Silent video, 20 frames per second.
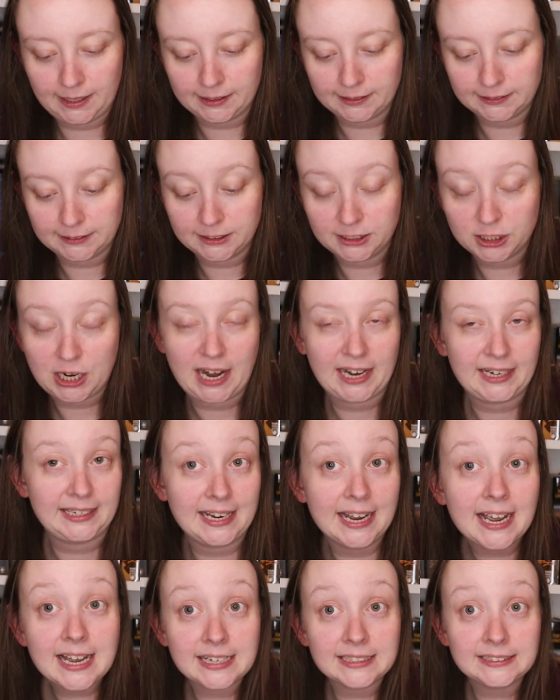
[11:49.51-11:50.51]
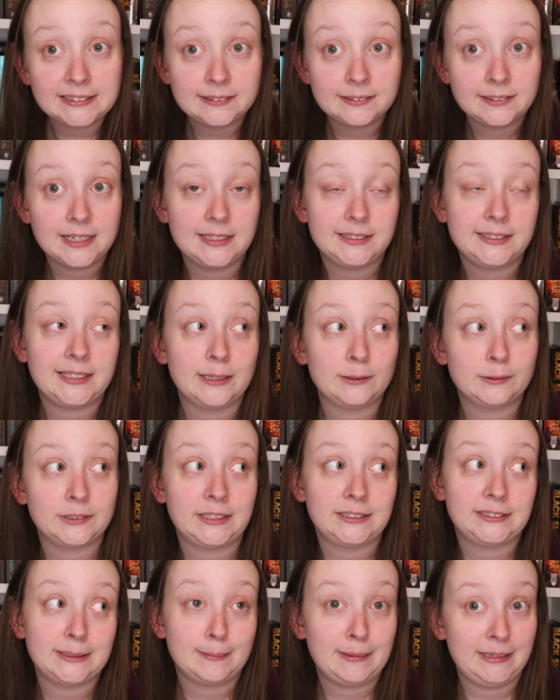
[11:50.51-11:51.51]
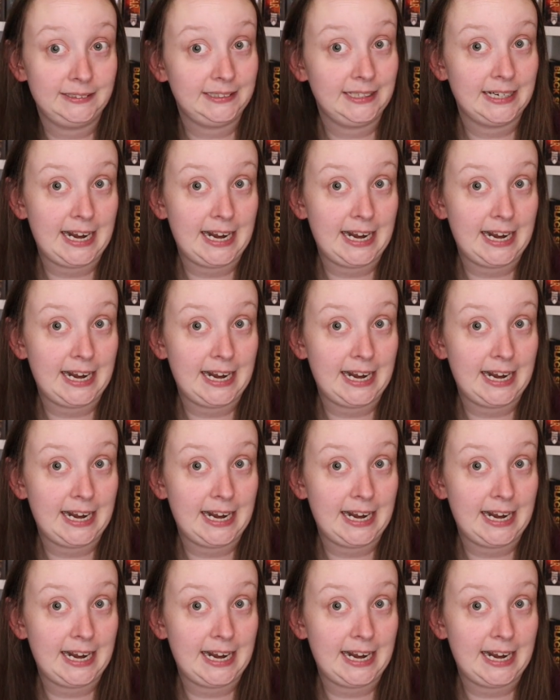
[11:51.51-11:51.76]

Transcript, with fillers: And I guess it sounds like somebody's